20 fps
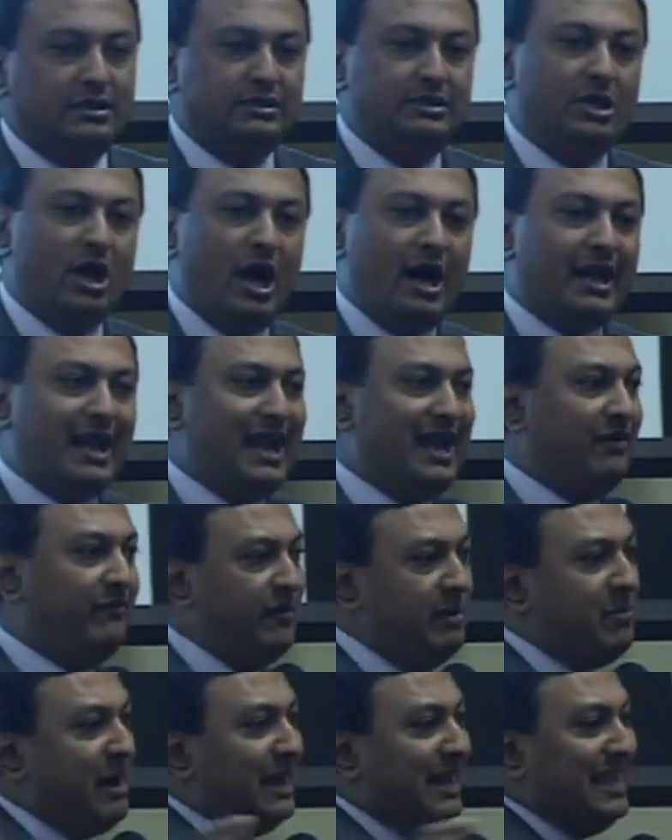Not
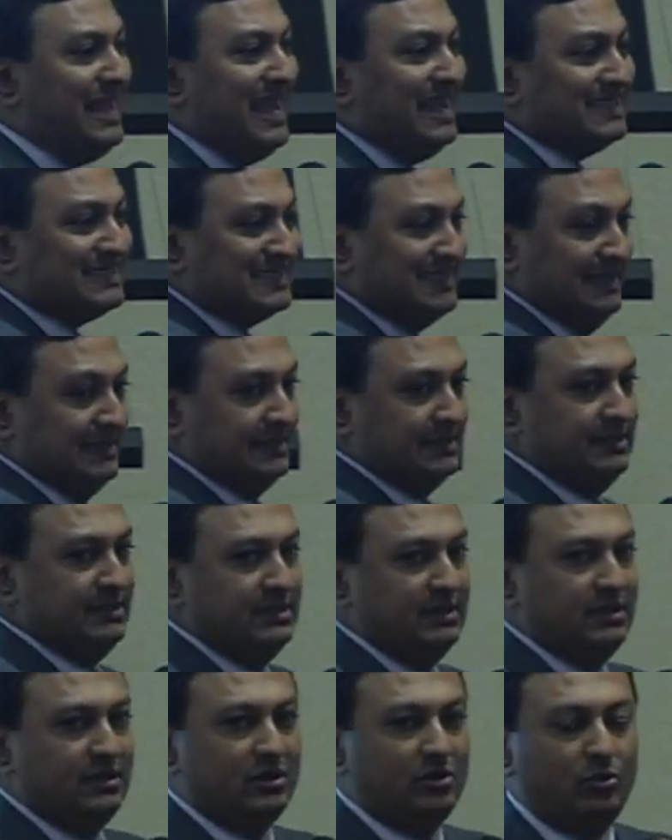everybody gets it.
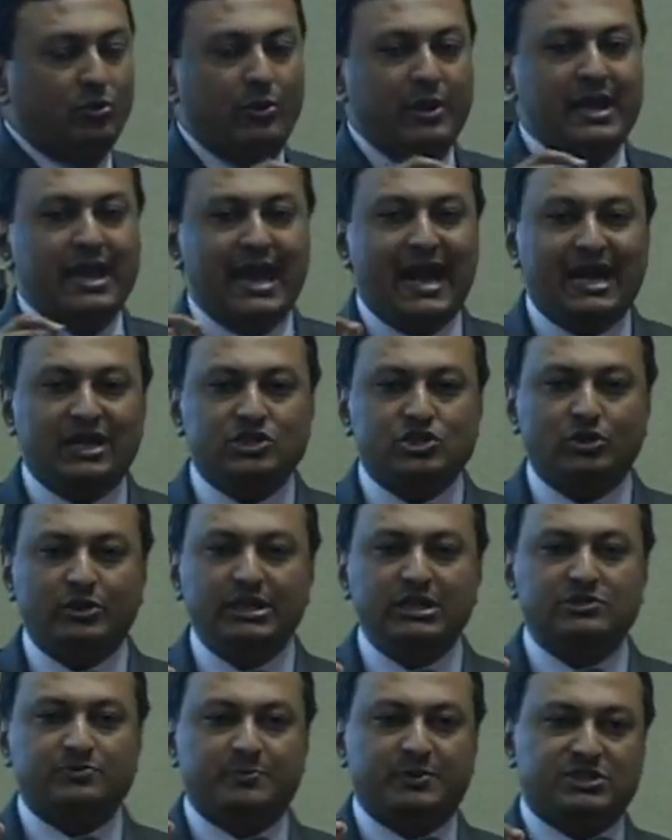We
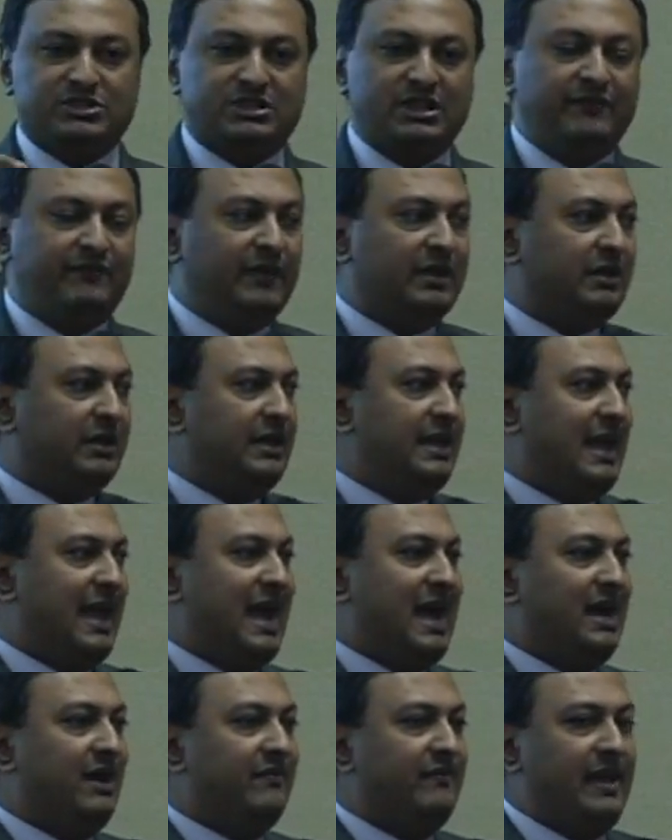actually specifically
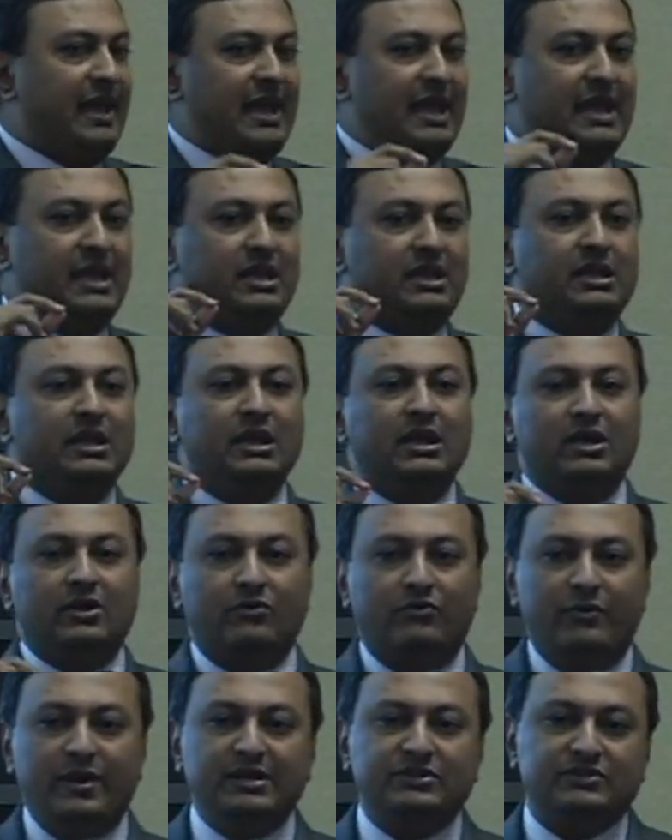have a
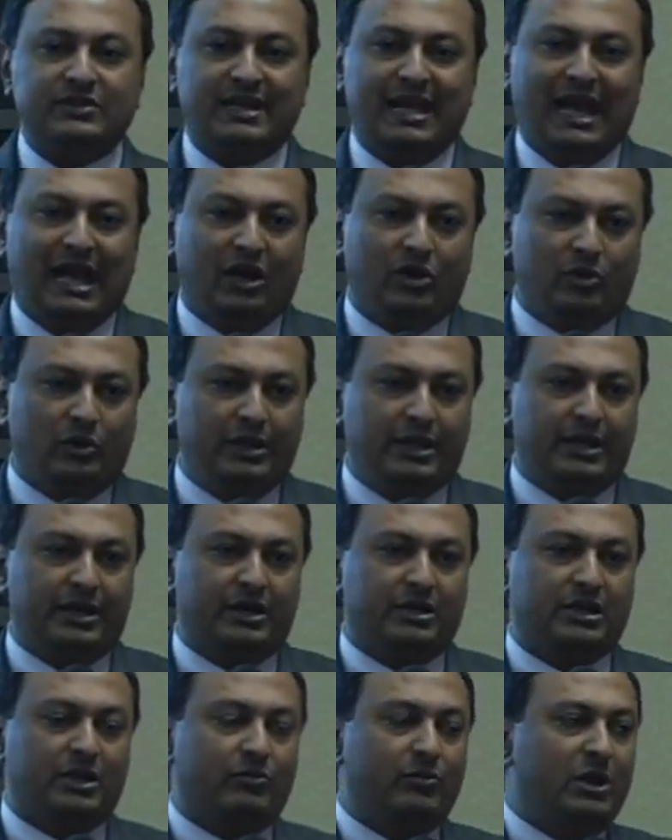risk calculator
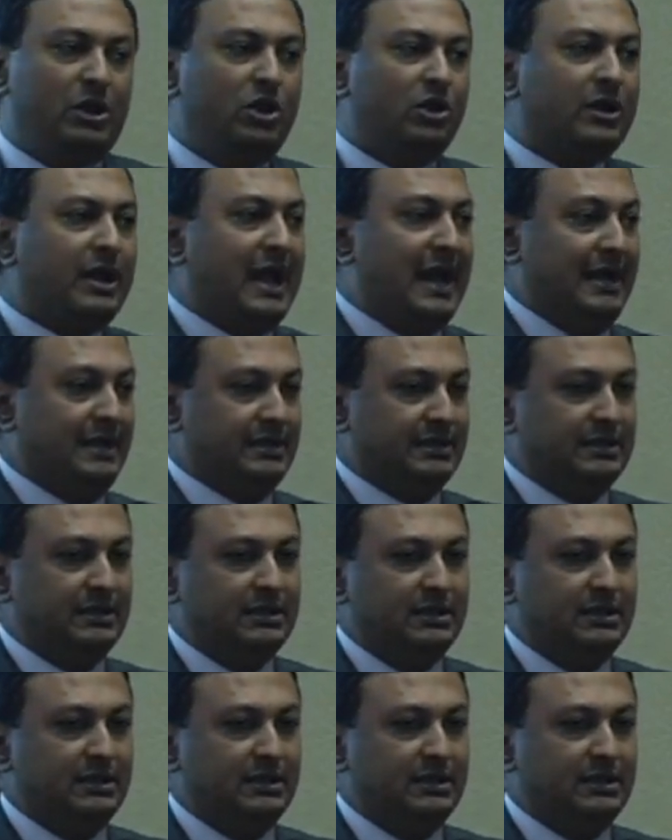that we look at.